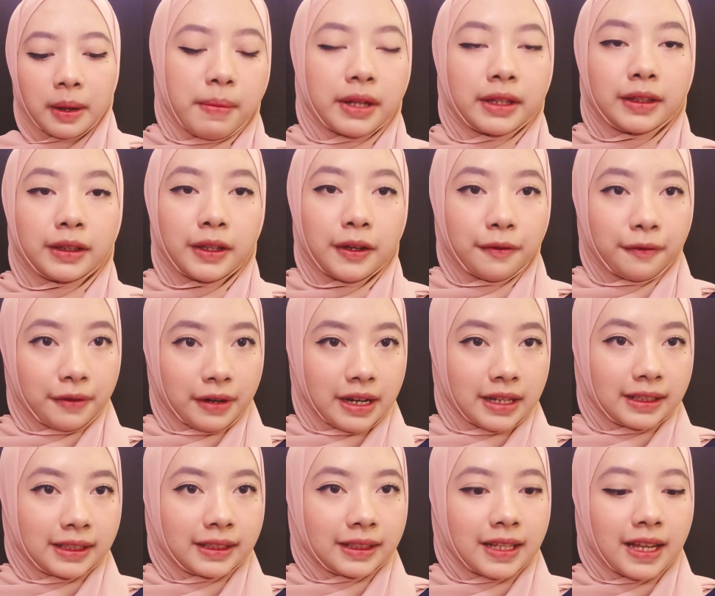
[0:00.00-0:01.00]
But the
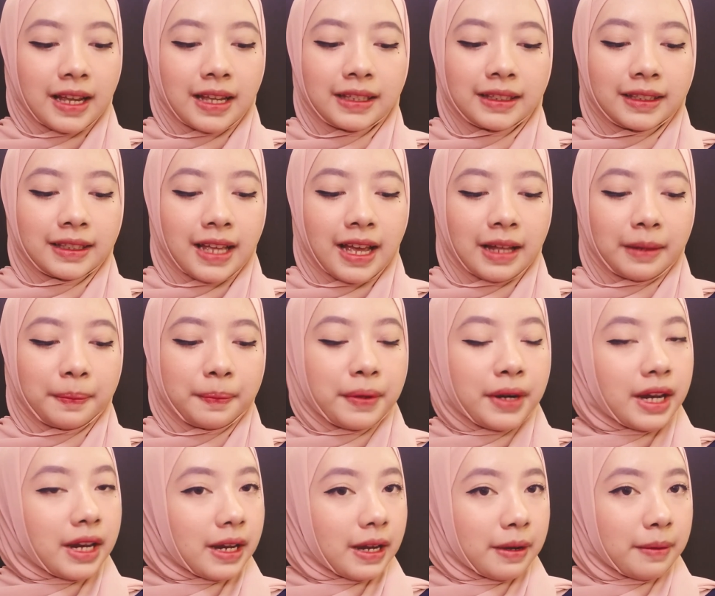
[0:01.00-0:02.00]
difference is that
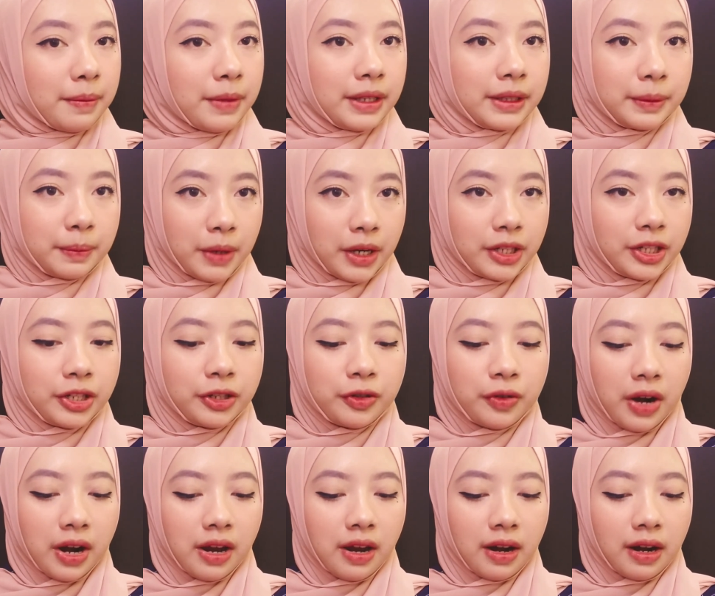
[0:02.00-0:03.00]
bayam is much
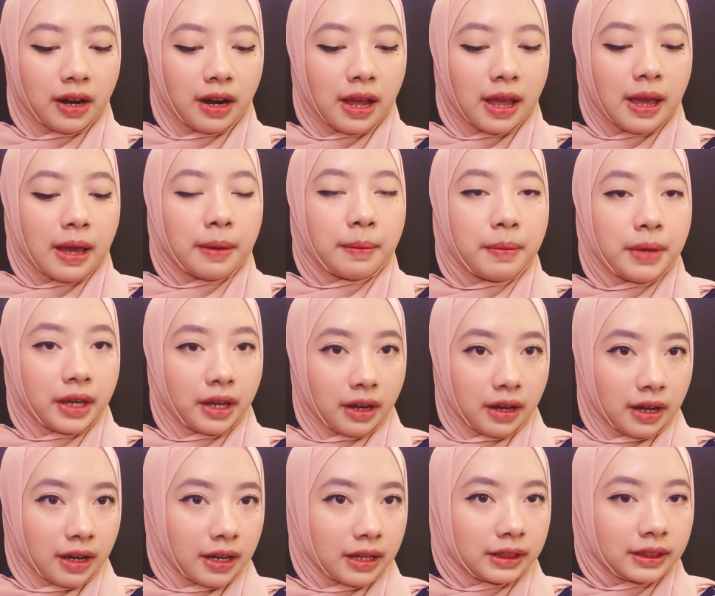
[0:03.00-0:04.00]
drier
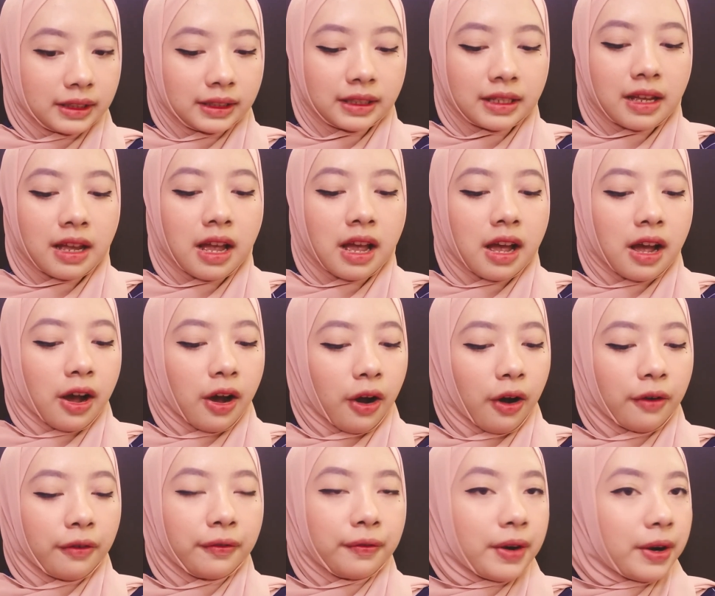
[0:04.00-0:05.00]
because
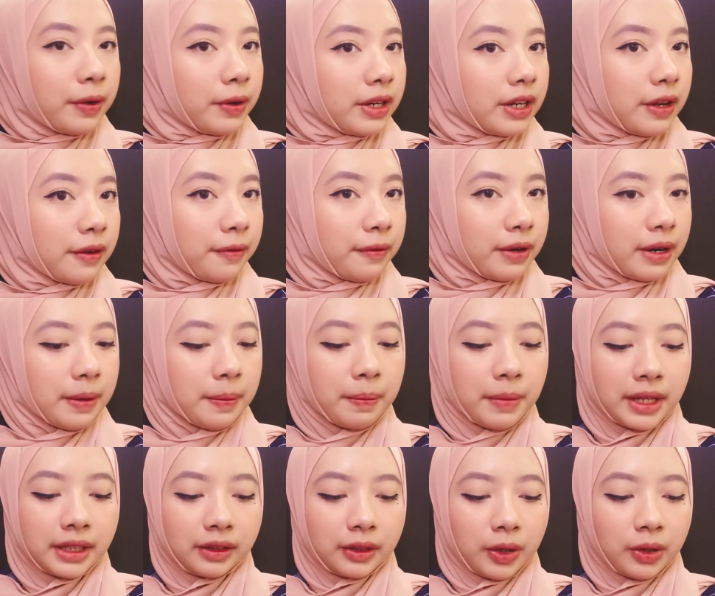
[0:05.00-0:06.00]
of very different
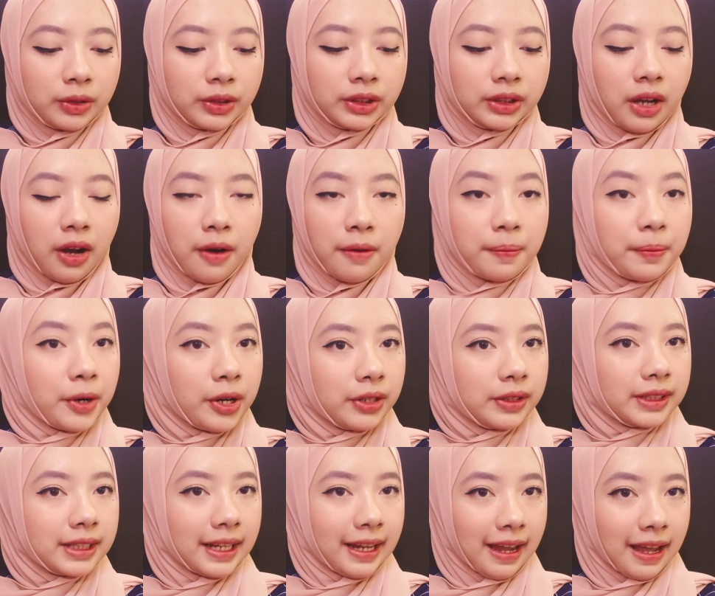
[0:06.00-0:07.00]
methods of
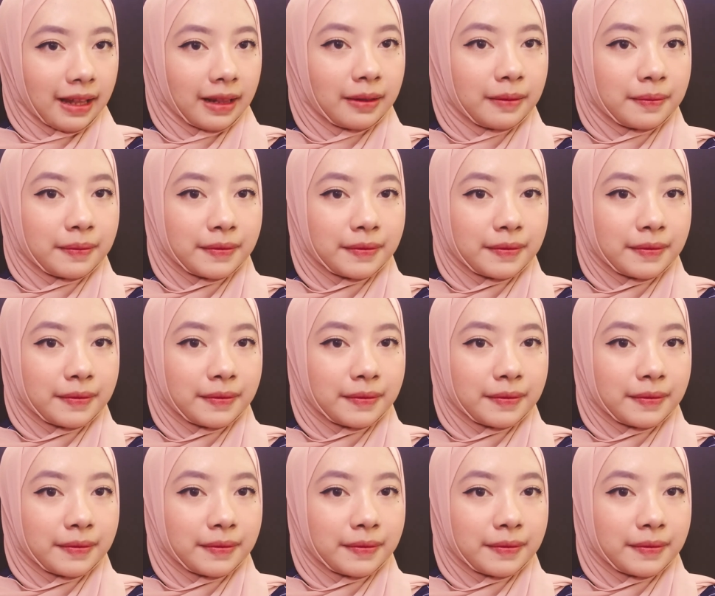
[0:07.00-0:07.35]
producing it.